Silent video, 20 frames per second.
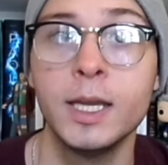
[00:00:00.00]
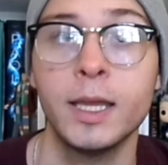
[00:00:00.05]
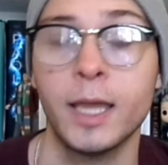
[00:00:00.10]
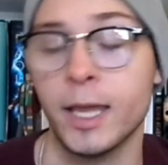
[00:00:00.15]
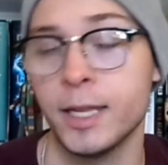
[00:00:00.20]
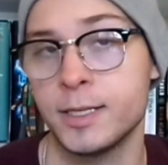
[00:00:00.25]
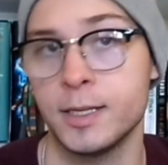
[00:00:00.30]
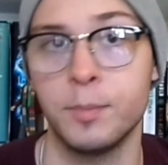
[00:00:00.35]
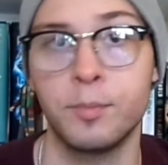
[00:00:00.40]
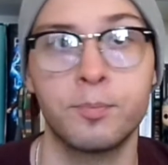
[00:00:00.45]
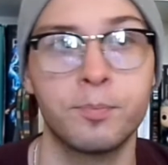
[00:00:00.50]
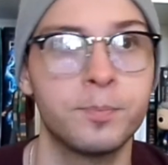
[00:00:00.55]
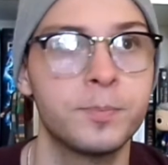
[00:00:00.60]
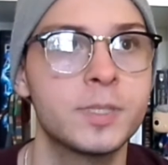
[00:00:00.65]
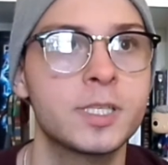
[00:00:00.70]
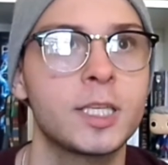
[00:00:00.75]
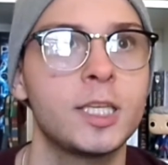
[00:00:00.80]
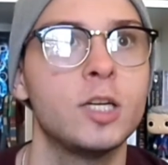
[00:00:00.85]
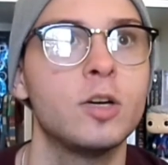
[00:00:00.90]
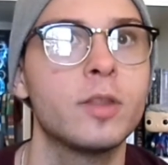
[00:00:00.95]
It's a
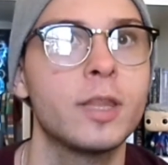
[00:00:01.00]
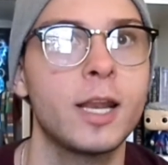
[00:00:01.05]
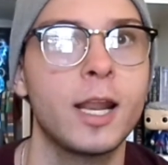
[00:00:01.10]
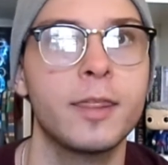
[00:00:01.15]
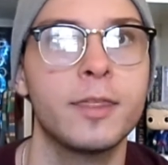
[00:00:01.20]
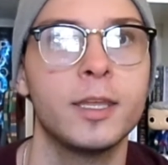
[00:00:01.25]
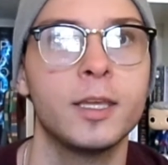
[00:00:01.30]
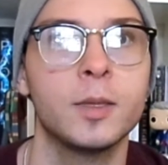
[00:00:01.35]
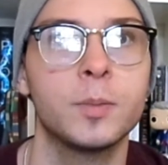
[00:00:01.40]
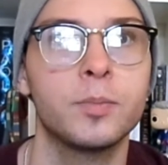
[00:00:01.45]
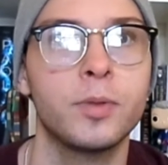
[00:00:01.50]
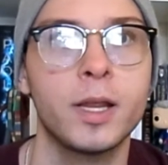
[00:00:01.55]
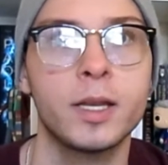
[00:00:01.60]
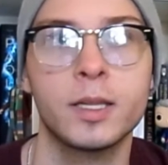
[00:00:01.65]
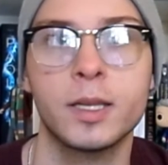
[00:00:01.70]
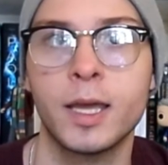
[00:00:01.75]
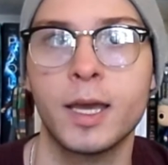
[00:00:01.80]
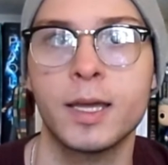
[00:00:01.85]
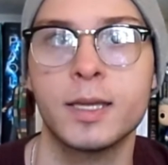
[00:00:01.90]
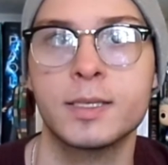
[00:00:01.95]
skill that I think Brandon
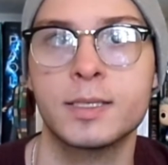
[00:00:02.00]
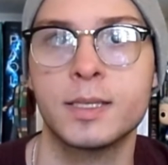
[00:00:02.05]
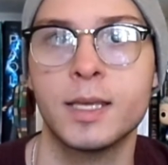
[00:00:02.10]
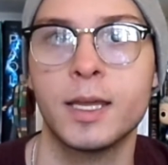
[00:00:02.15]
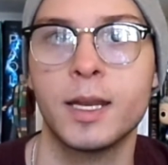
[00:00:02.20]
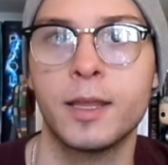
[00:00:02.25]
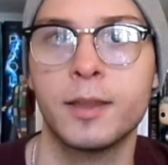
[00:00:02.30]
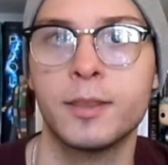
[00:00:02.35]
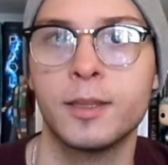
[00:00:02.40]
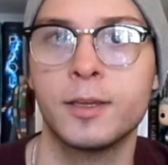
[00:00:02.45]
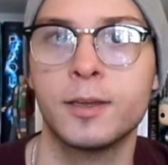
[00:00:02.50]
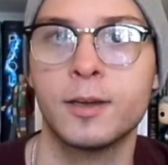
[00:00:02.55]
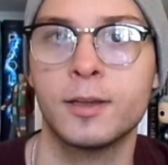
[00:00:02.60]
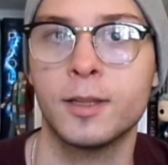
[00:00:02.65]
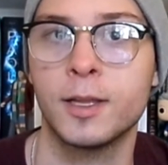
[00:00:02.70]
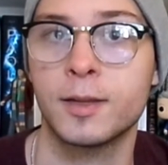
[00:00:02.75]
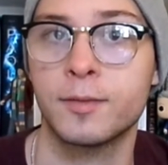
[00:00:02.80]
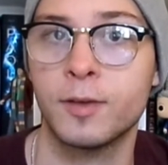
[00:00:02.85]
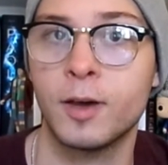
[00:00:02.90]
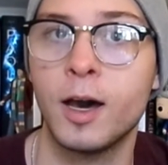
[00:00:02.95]
has that I think a
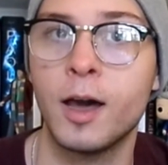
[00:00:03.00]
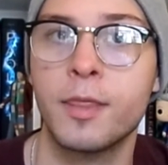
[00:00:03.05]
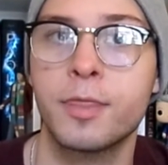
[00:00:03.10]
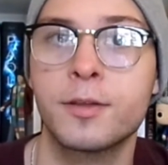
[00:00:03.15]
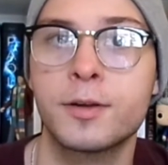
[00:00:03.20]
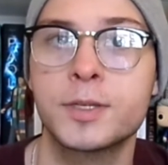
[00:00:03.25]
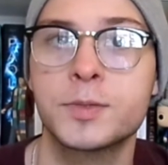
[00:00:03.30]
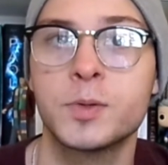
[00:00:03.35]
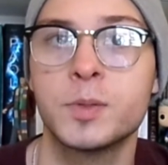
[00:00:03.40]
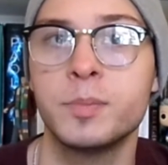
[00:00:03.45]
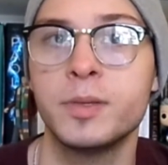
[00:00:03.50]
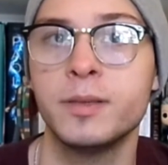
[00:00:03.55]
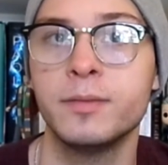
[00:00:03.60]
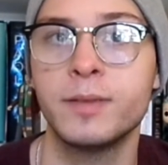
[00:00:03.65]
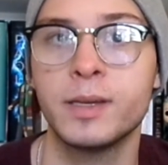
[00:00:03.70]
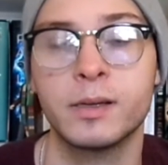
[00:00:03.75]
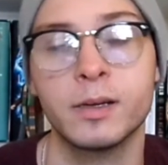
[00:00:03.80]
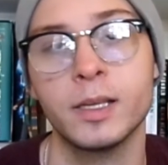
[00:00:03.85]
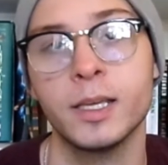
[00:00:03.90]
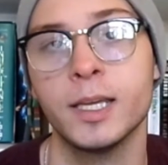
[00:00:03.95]
lot of authors would be
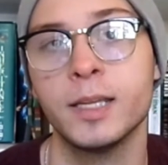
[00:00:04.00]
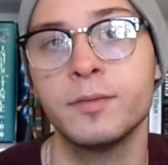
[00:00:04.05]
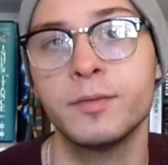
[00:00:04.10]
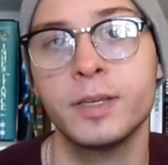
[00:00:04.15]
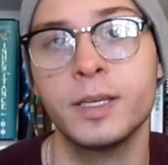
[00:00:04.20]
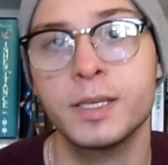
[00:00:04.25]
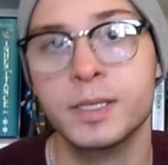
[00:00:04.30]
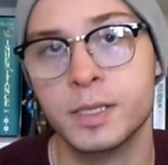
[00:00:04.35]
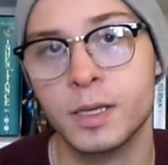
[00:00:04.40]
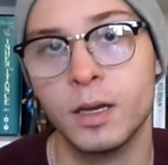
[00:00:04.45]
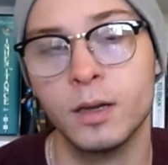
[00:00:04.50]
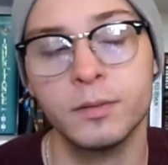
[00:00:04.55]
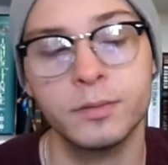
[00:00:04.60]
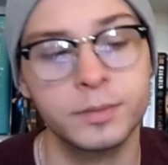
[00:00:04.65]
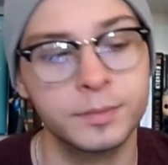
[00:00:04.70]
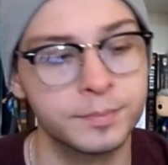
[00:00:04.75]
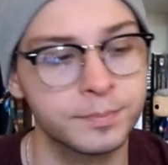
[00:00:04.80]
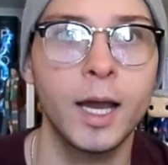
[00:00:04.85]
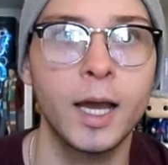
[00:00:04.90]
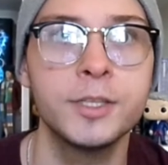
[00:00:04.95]
very envious of.
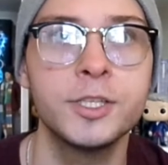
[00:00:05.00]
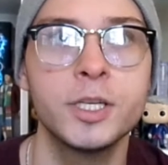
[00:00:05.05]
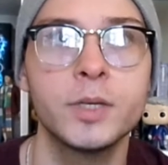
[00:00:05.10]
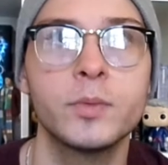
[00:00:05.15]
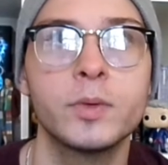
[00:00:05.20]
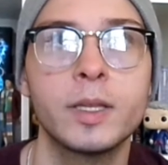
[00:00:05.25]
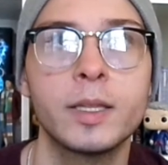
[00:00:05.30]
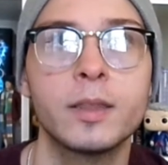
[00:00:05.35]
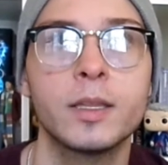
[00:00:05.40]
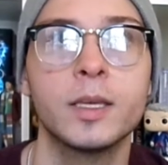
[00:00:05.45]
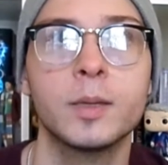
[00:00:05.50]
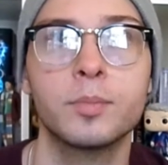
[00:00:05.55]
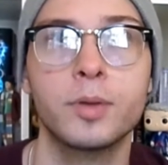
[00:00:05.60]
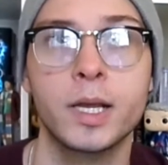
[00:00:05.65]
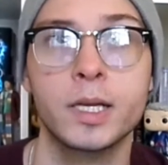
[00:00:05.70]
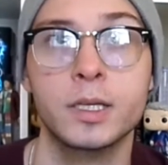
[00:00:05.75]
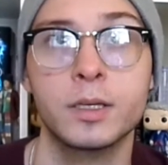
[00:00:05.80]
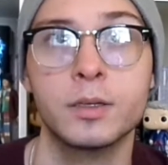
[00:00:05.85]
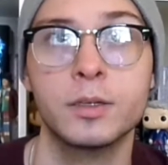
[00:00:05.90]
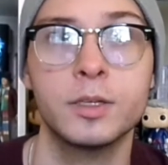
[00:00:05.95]
I genuinely think
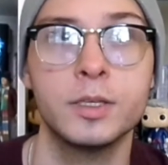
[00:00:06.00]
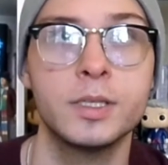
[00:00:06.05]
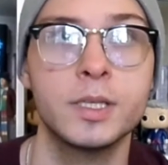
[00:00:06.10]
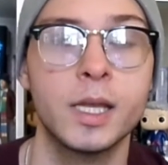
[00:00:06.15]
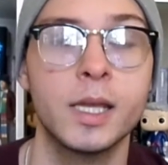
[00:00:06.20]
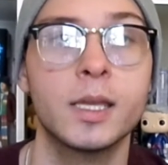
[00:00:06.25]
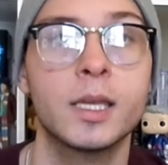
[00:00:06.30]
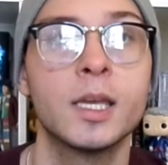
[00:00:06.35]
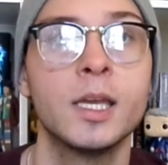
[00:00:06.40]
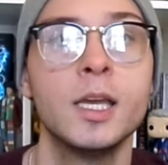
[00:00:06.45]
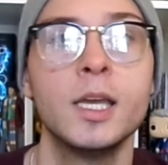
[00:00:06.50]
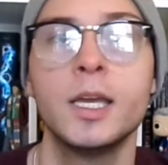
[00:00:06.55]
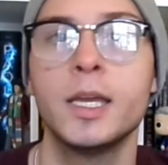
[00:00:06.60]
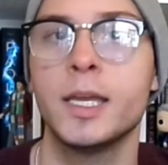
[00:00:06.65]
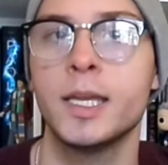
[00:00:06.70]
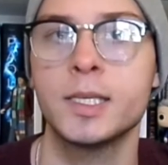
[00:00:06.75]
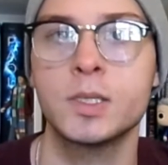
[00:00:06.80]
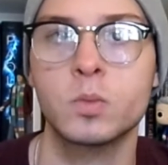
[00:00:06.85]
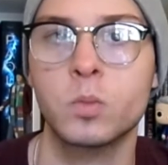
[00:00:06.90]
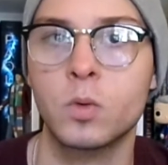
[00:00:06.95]
Brandon could take
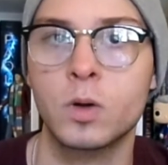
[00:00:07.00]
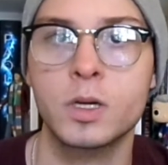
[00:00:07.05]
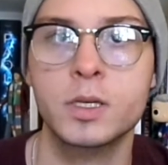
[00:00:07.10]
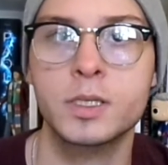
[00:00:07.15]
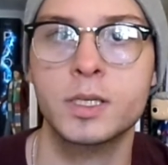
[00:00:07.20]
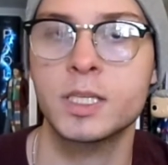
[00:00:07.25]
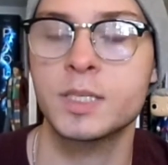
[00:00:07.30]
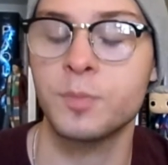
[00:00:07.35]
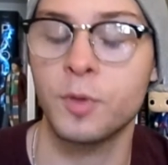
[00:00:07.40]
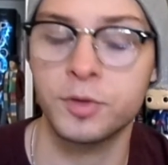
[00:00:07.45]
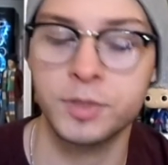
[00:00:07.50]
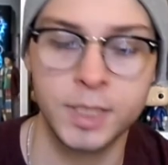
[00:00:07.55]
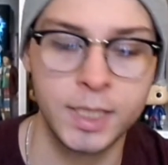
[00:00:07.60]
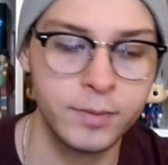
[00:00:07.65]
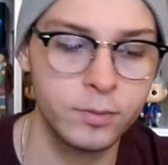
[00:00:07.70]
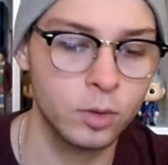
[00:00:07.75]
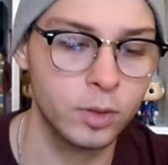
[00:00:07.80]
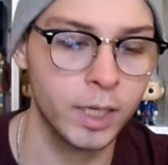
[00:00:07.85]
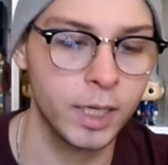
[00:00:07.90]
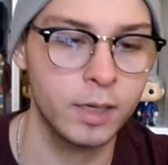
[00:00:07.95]
his most
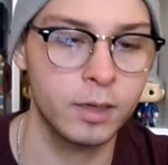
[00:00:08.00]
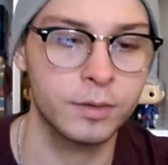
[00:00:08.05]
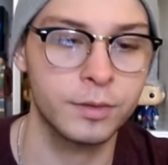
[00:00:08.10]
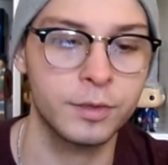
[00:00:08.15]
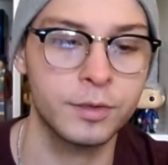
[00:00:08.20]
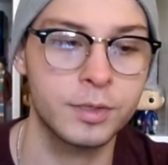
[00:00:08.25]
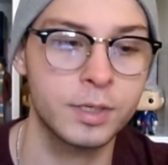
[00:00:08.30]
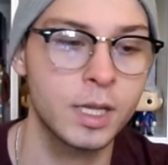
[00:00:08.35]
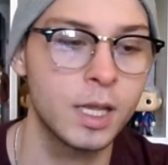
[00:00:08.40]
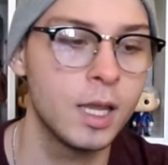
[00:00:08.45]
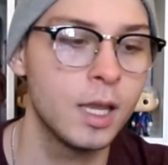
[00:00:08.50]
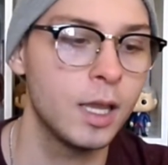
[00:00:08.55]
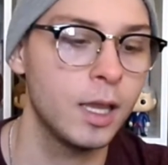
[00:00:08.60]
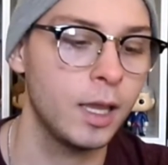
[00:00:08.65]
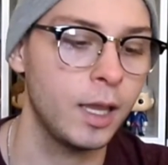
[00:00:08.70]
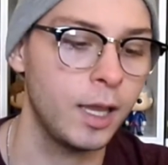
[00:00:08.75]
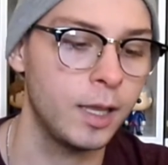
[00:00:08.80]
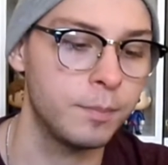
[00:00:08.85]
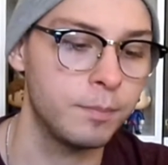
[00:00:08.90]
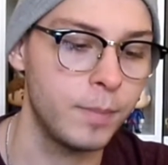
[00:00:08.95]
evil characters
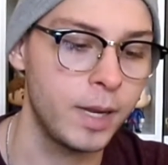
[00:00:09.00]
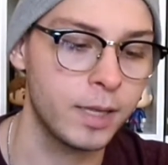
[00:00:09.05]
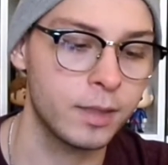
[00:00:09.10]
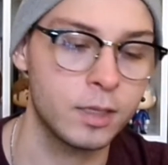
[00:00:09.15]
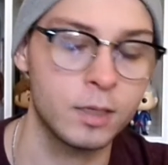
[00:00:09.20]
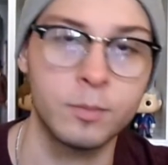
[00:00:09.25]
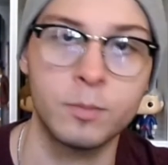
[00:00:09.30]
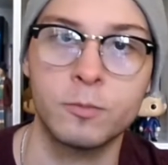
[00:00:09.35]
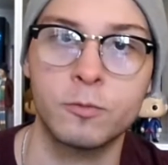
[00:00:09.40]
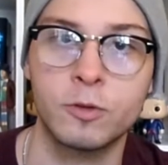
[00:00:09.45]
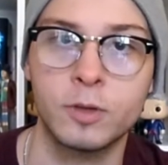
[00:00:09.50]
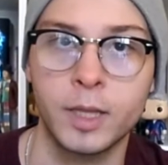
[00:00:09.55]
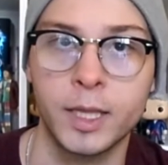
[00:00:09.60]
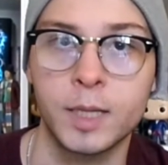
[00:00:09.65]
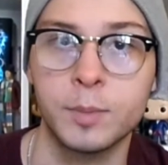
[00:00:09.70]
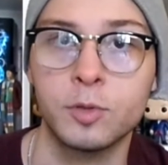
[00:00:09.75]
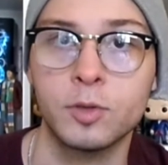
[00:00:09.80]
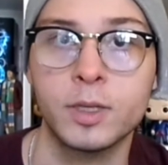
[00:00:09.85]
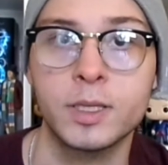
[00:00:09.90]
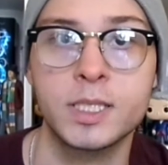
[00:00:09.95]
and make them
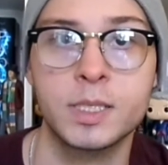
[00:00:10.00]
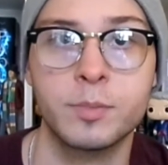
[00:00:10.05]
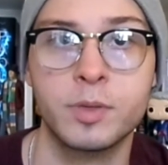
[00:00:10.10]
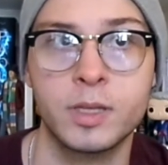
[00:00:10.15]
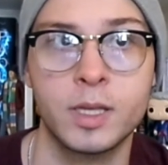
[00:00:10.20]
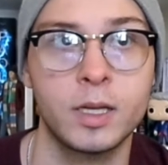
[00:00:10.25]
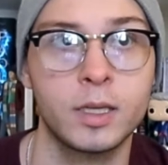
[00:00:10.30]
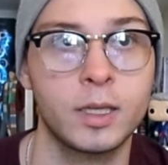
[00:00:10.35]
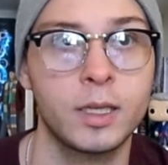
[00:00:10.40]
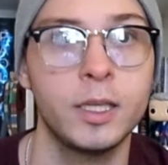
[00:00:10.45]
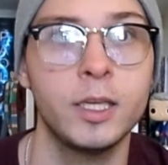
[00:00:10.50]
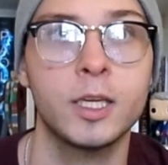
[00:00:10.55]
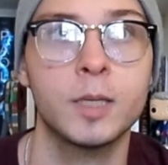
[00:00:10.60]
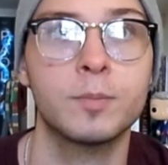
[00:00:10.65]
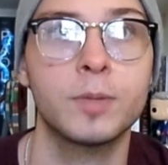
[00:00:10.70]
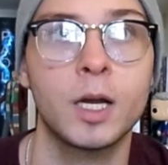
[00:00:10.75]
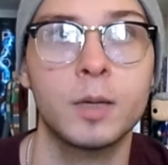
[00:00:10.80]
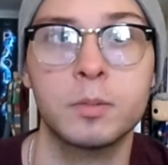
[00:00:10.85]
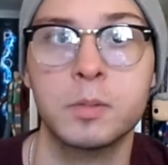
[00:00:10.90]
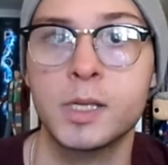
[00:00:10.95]
relatable and sympathetic. He could
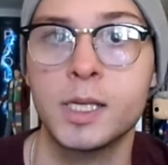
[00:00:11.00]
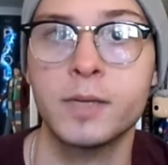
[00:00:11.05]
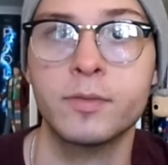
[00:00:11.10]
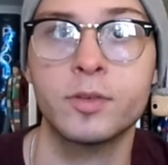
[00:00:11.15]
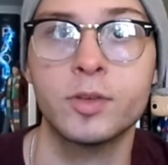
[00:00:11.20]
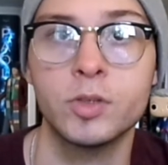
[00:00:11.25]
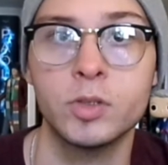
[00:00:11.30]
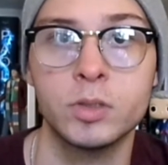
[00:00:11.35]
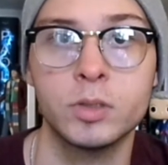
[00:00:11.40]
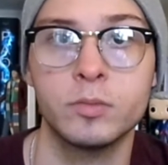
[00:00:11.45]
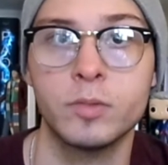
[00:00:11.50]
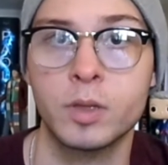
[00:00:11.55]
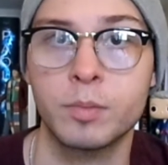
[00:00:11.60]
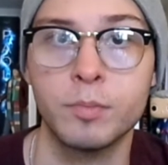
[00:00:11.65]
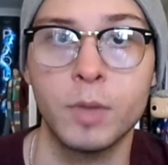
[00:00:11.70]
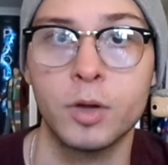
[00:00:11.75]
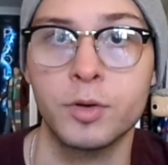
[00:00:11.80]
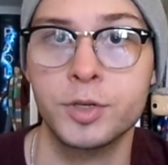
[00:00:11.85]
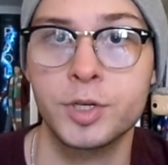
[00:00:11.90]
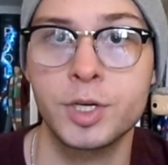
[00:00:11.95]
probably even do it with
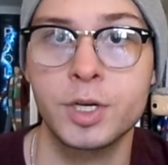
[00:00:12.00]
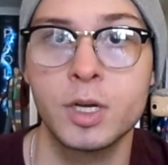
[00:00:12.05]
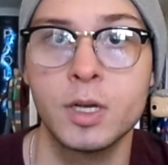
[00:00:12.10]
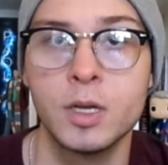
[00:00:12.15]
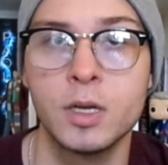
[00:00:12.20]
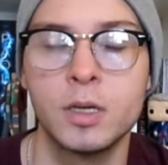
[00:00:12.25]
Moshe.